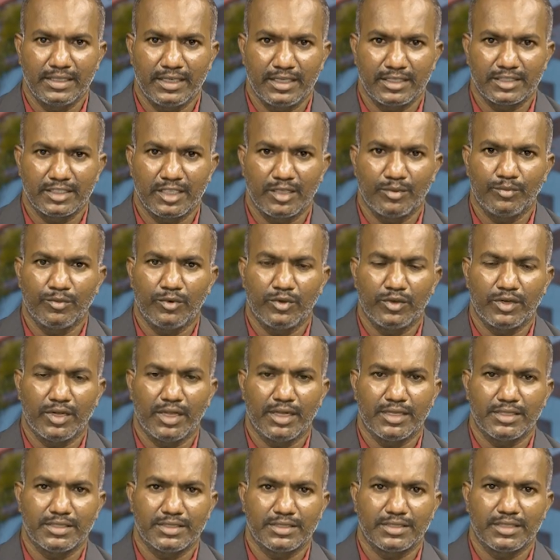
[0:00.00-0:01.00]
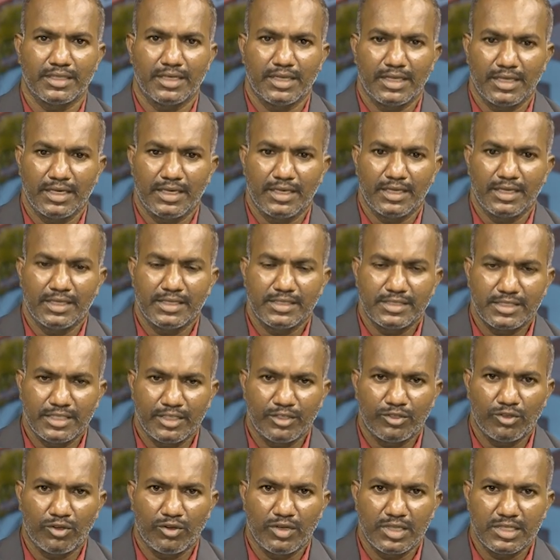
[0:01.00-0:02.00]
induction motors,
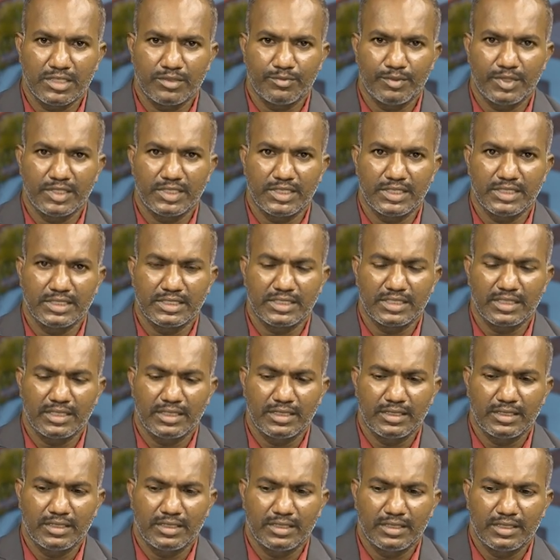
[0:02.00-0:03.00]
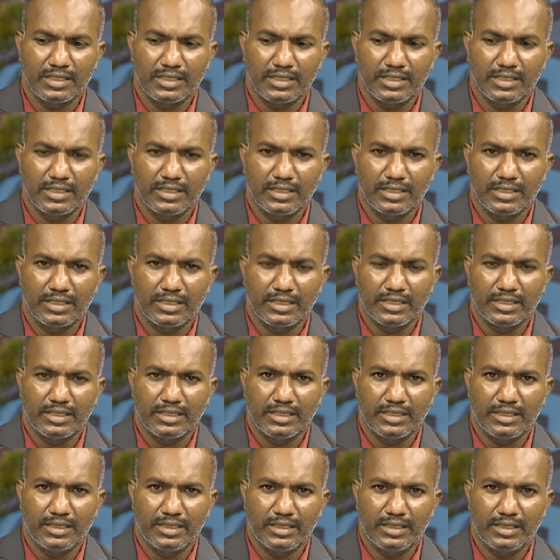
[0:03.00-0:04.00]
synchronous machines.
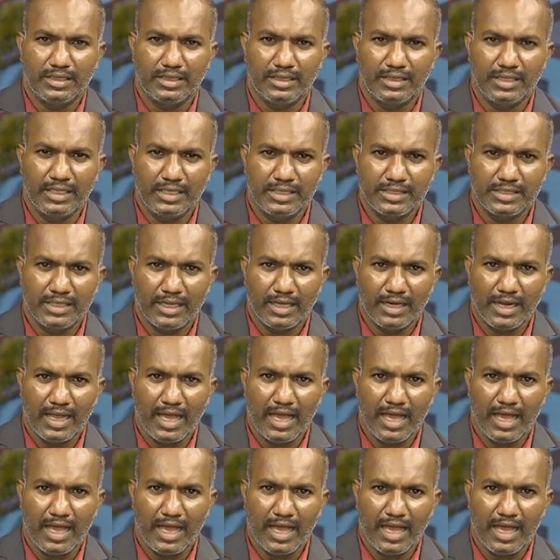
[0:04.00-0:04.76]
These are